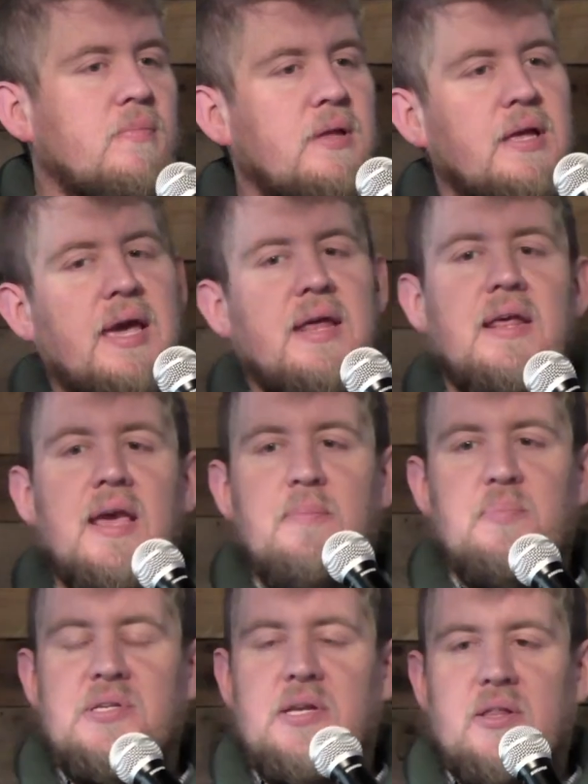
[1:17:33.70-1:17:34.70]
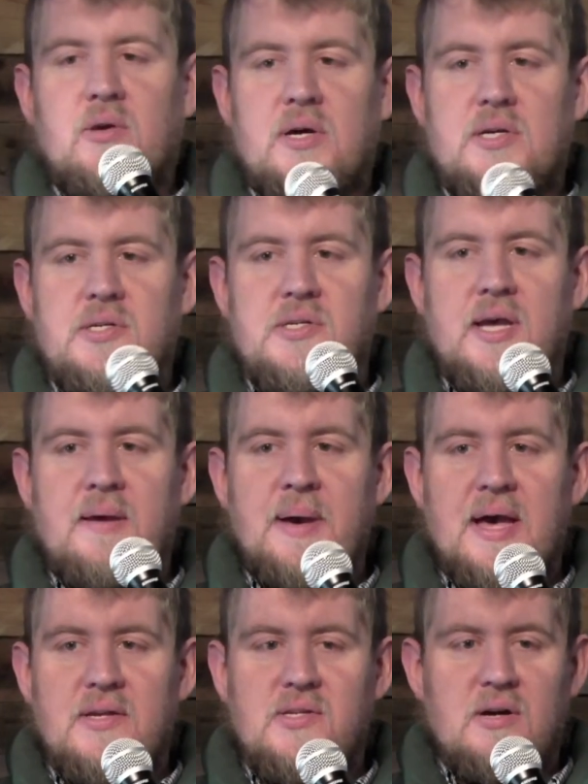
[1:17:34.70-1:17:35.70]
88% of the questions I am
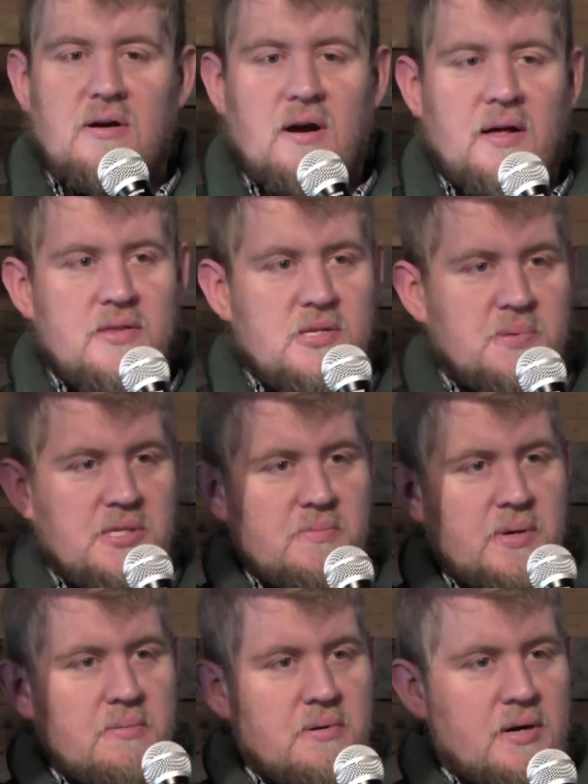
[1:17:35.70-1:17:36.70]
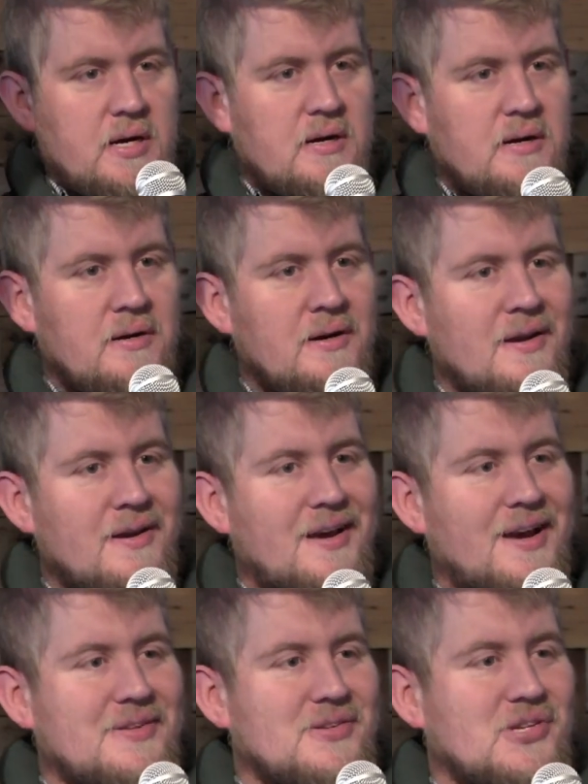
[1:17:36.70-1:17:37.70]
asked are on this piece of paper right here.
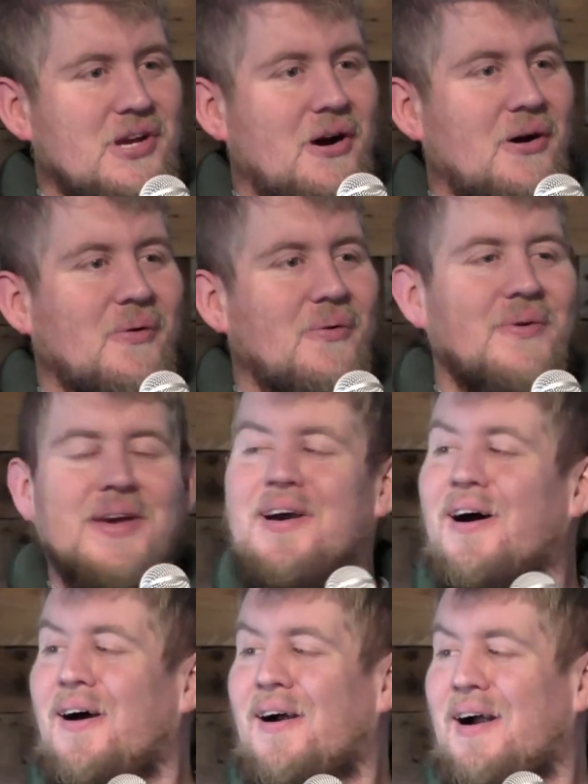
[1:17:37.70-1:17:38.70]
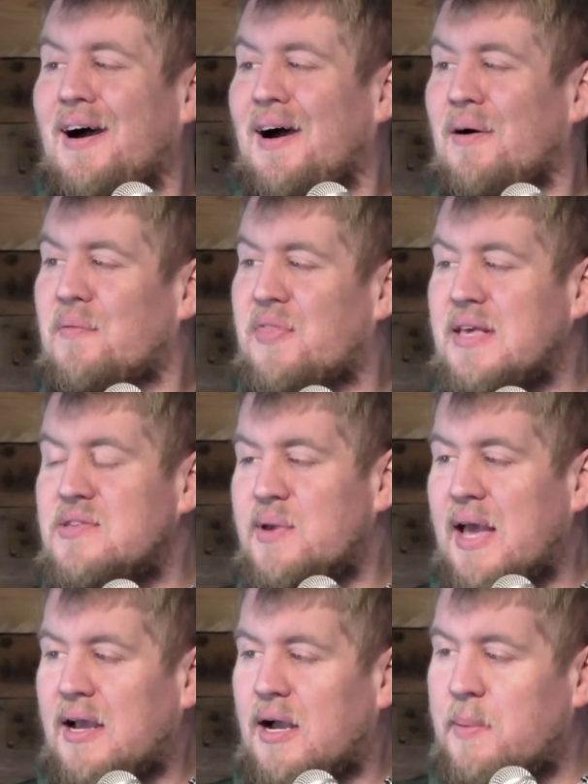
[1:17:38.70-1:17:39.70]
And so we are, things we
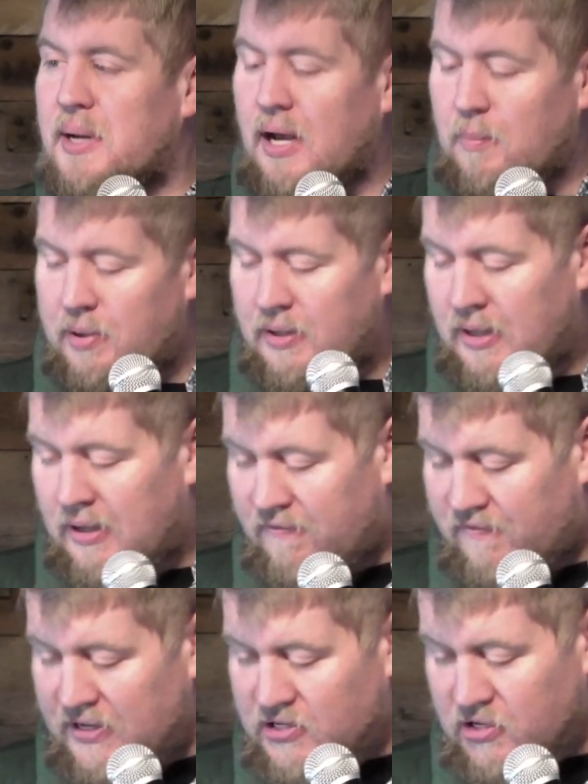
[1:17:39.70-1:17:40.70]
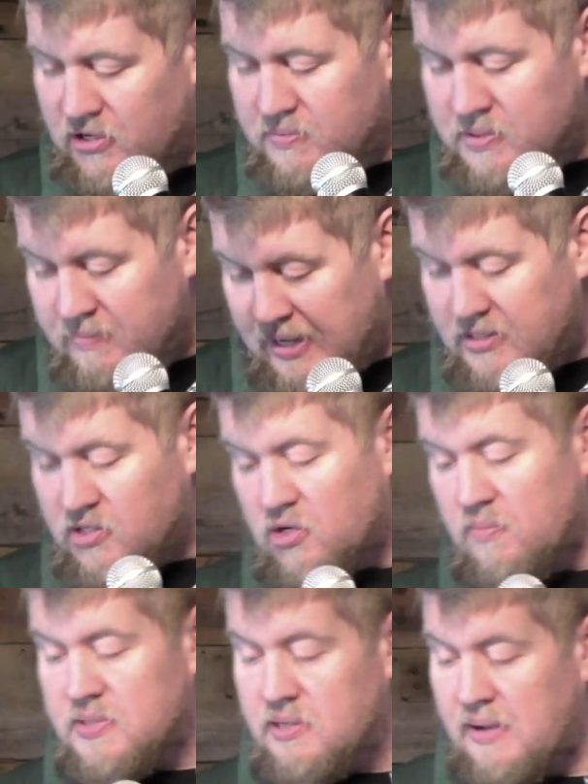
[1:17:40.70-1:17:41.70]
got coming up, feast groups, men's
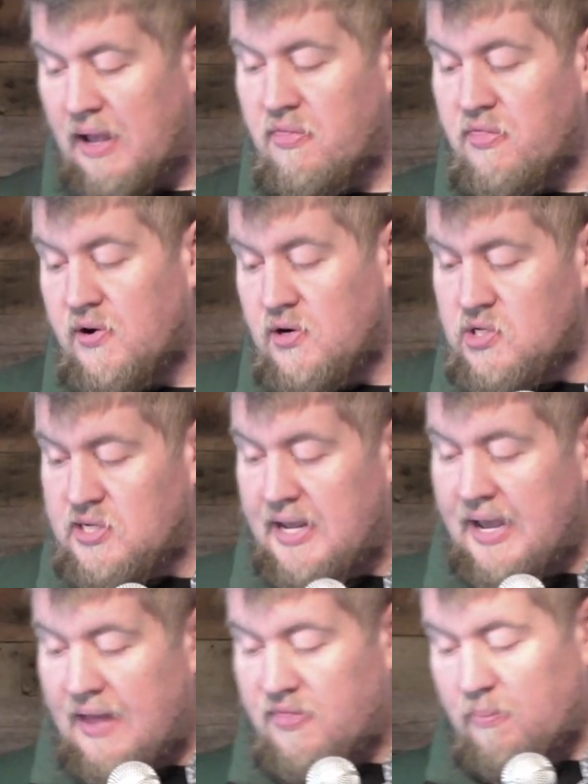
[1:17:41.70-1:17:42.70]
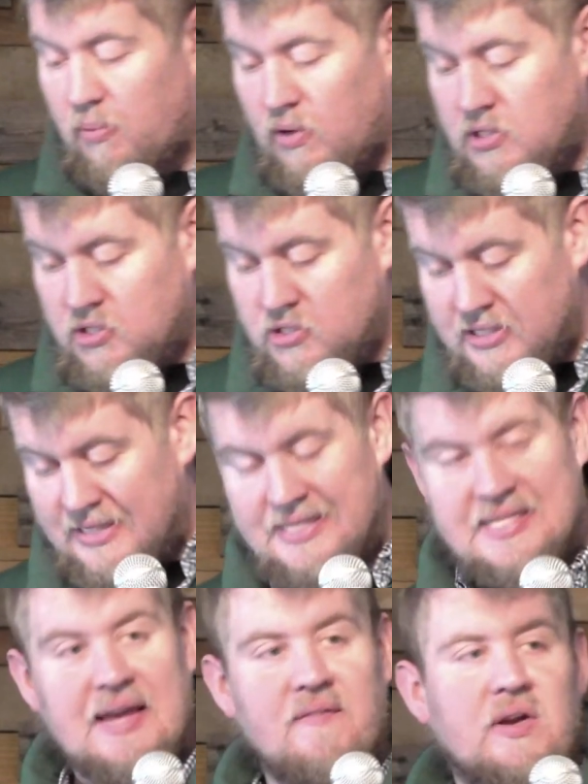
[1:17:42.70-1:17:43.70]
group is going to be on Thursday at the Borchers at
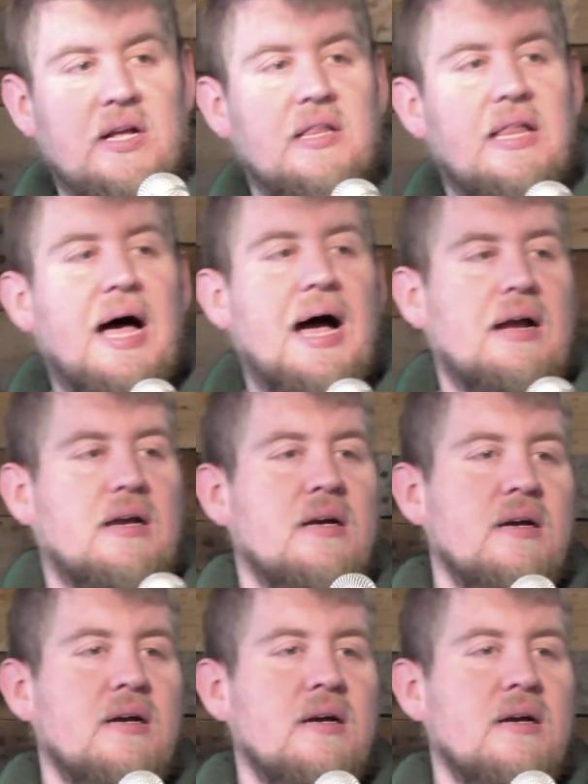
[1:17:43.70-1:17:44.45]
7 o'clock.